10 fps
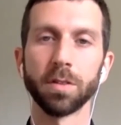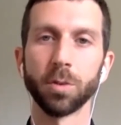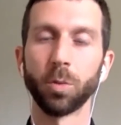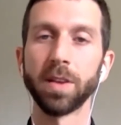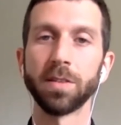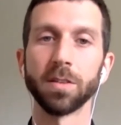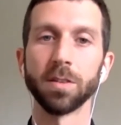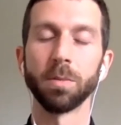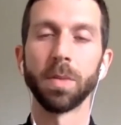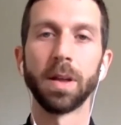So
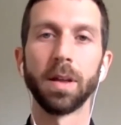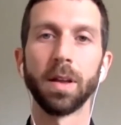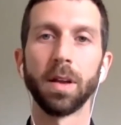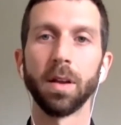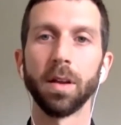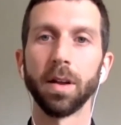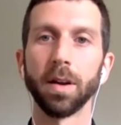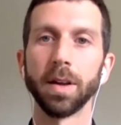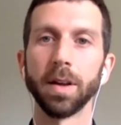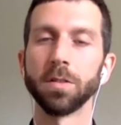racism
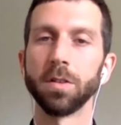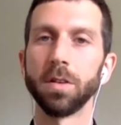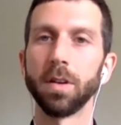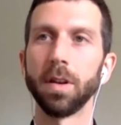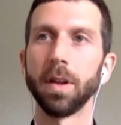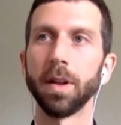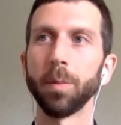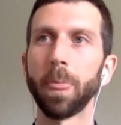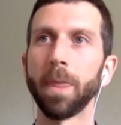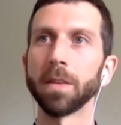
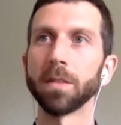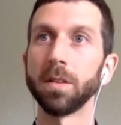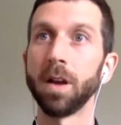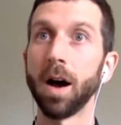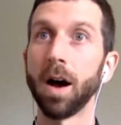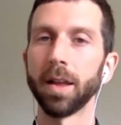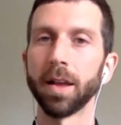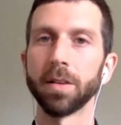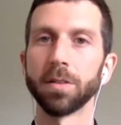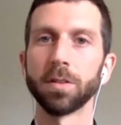is not
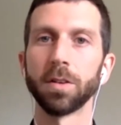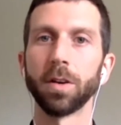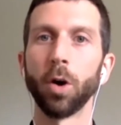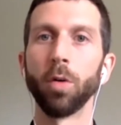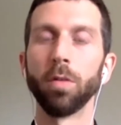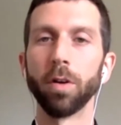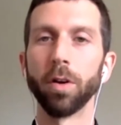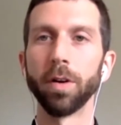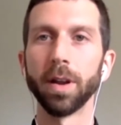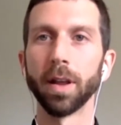as
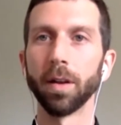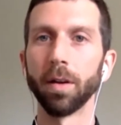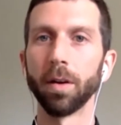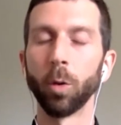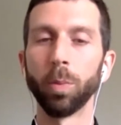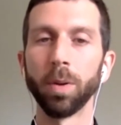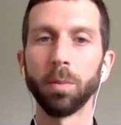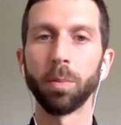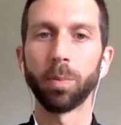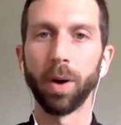overt and
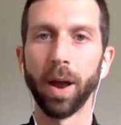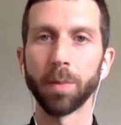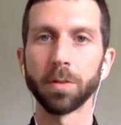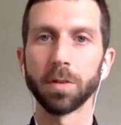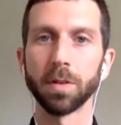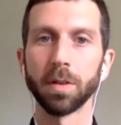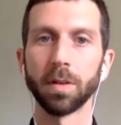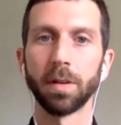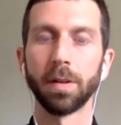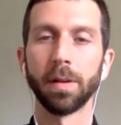open, perhaps,
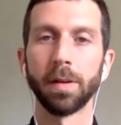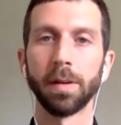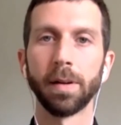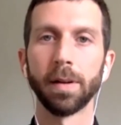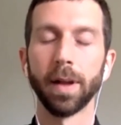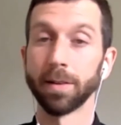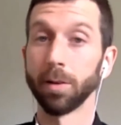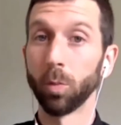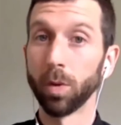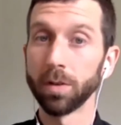as
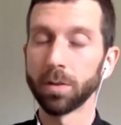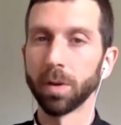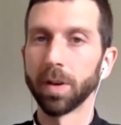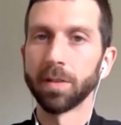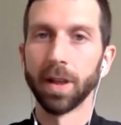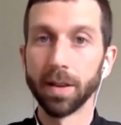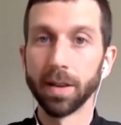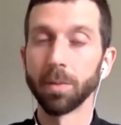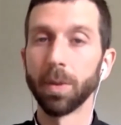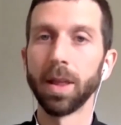it once was. It
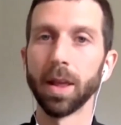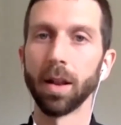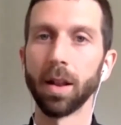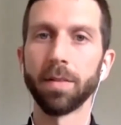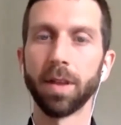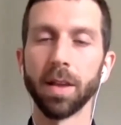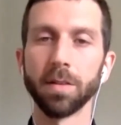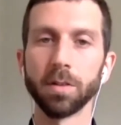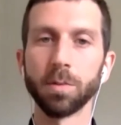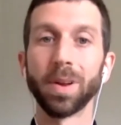is in a lot of
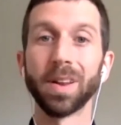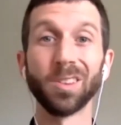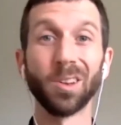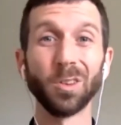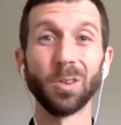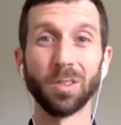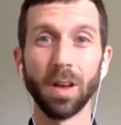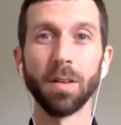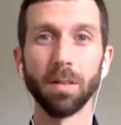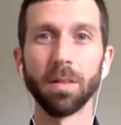cases, but it's also
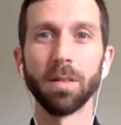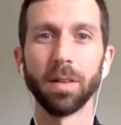subtle.